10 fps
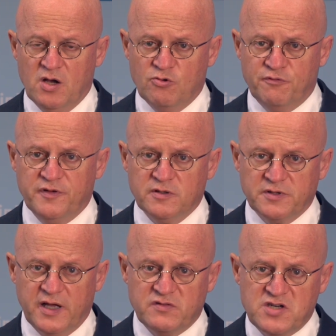who feel
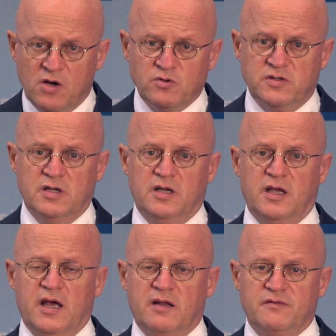they don't
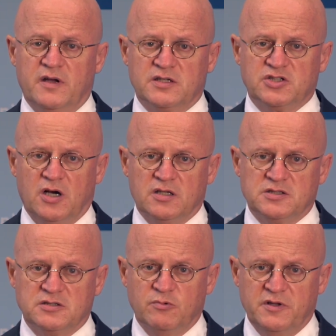get a fair
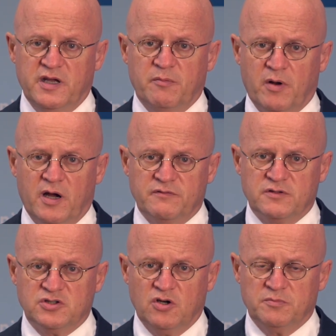chance when they apply
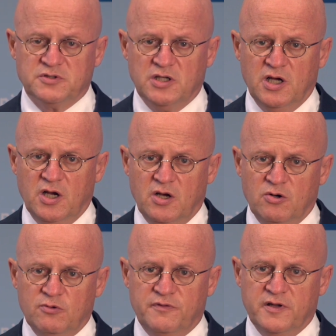for jobs,
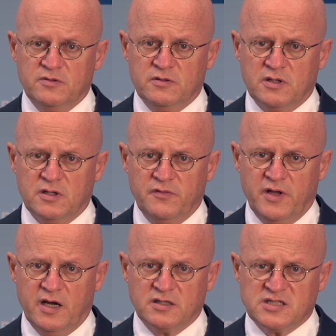who feel
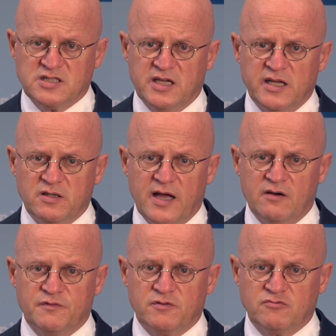they are singled
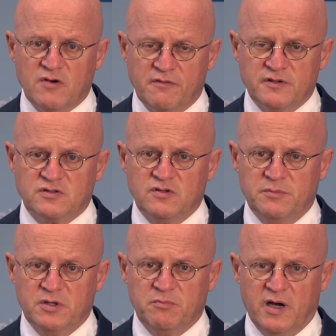out for rougher
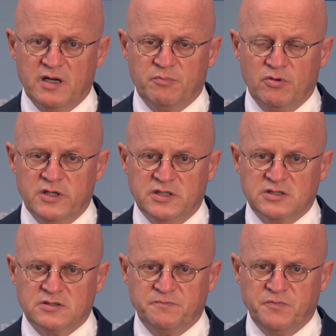treatment by the
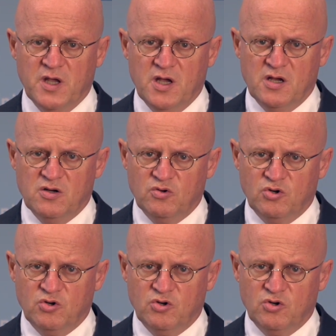police, who